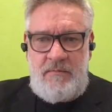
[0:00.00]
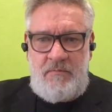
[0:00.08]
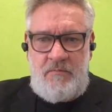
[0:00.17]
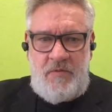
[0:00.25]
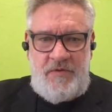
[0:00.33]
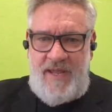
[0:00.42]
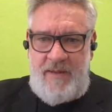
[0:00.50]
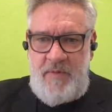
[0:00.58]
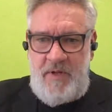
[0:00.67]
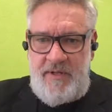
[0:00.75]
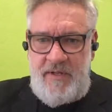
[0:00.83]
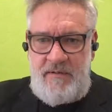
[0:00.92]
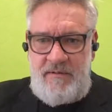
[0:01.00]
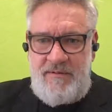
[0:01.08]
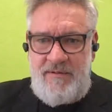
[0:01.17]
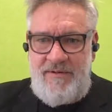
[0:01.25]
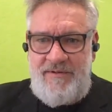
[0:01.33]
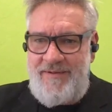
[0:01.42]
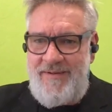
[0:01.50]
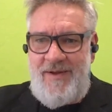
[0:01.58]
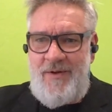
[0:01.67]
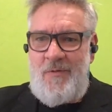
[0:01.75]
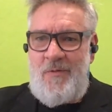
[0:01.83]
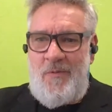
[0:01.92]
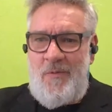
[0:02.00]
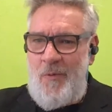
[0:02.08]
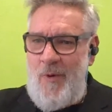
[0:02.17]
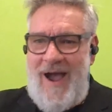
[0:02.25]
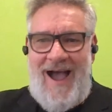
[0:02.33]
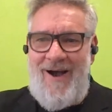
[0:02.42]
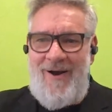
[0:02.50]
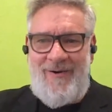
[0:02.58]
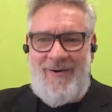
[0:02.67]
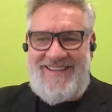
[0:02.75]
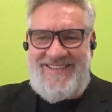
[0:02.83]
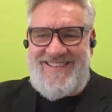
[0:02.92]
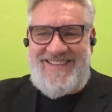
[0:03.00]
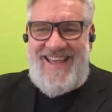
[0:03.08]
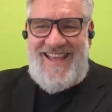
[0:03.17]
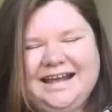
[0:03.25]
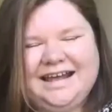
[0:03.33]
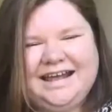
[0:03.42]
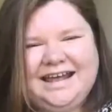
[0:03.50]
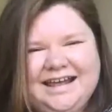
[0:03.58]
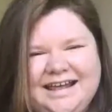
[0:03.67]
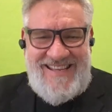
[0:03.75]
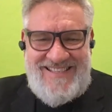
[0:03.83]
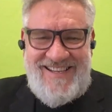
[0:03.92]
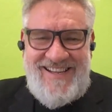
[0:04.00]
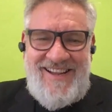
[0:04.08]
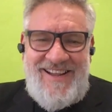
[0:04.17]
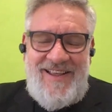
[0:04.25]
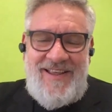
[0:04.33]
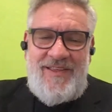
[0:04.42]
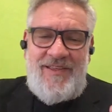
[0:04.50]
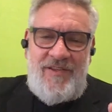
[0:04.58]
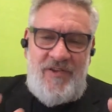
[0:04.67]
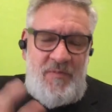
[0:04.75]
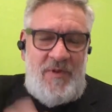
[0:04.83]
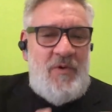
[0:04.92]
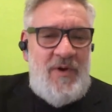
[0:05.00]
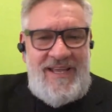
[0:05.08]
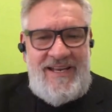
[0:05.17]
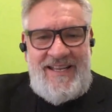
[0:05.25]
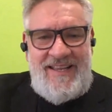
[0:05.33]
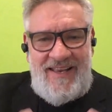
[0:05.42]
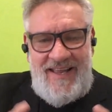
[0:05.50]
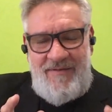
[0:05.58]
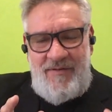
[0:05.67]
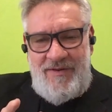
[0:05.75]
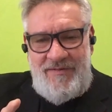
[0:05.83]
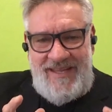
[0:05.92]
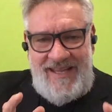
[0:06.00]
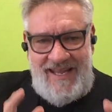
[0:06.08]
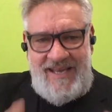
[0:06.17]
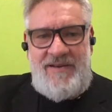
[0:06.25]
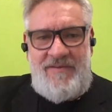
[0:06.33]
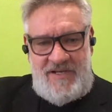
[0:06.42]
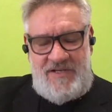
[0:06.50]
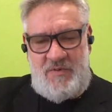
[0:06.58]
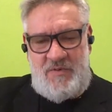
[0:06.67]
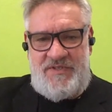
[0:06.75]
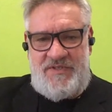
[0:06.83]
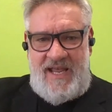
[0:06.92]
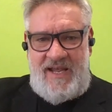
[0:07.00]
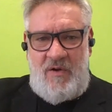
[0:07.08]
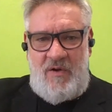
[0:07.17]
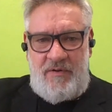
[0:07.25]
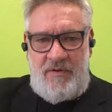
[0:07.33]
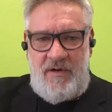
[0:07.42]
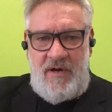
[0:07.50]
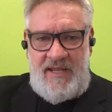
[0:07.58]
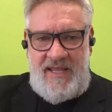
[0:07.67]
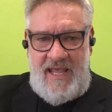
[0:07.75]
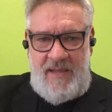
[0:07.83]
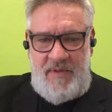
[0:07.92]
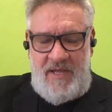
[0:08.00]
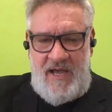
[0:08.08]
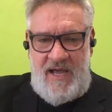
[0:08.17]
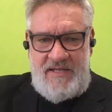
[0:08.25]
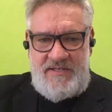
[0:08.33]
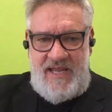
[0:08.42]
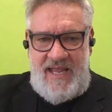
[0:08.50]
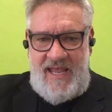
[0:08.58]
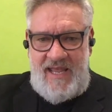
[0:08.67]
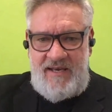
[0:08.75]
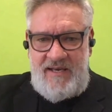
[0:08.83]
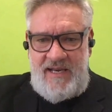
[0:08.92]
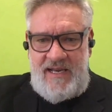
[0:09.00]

Well, 10 million. You say, wow, isn't that just amazing? You've been working at the level of the individual stakeholder on KPIs, and